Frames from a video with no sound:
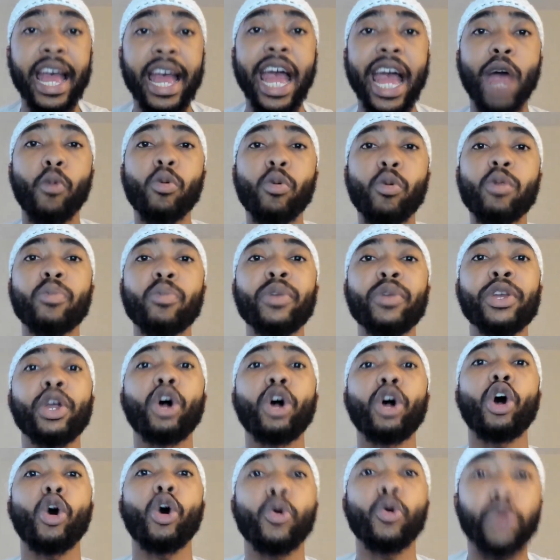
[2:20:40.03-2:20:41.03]
and we'll be
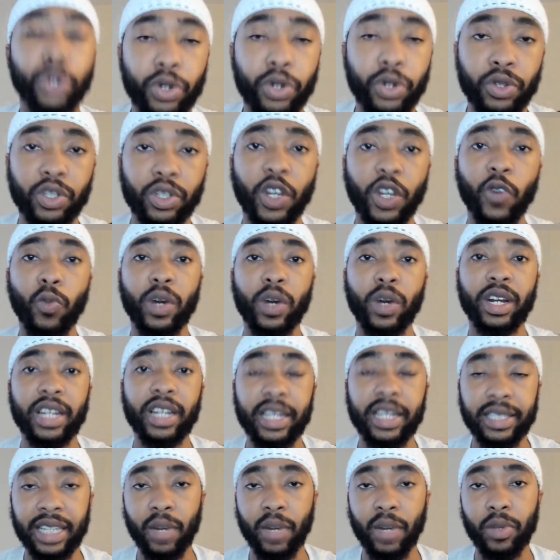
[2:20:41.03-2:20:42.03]
the owners of what it
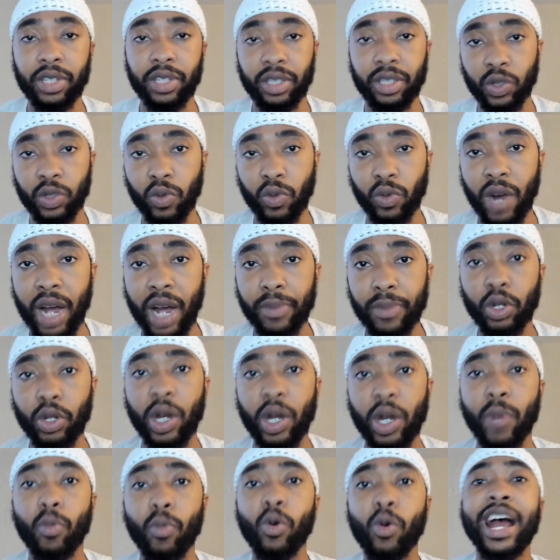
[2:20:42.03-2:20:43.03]
is that we subscribe to,
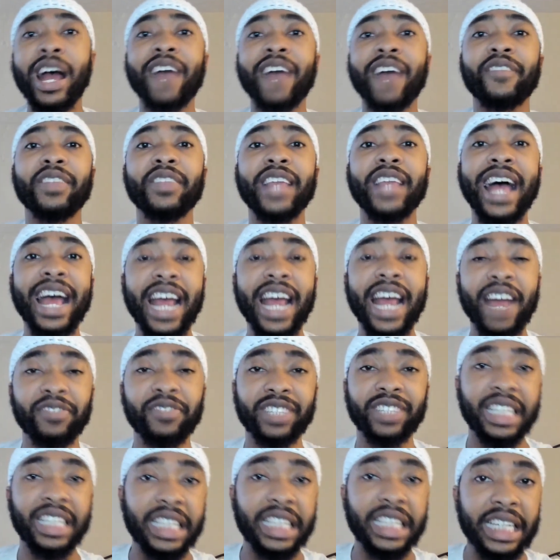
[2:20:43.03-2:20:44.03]
and we'll not have
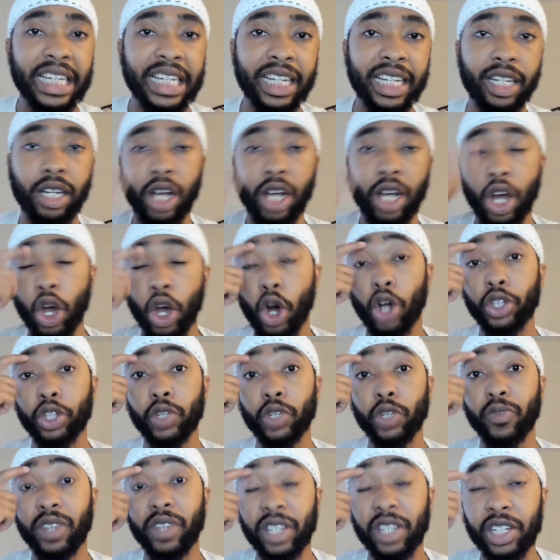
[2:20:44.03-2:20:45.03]
to lean on
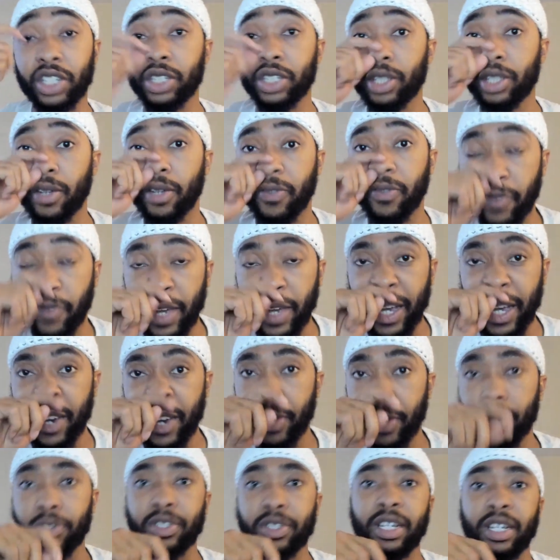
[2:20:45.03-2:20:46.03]
the religious
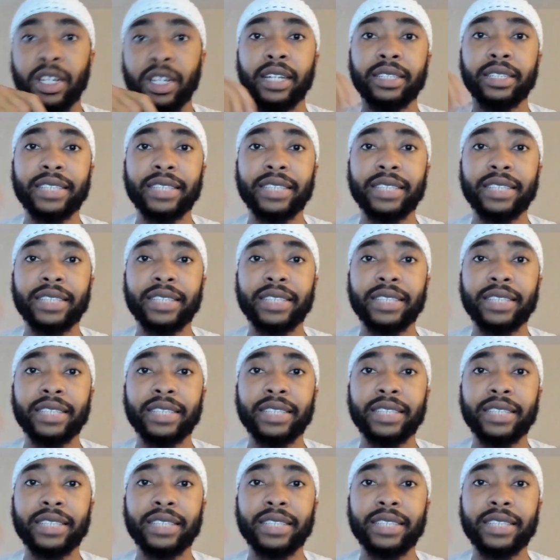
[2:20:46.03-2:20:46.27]
affairs,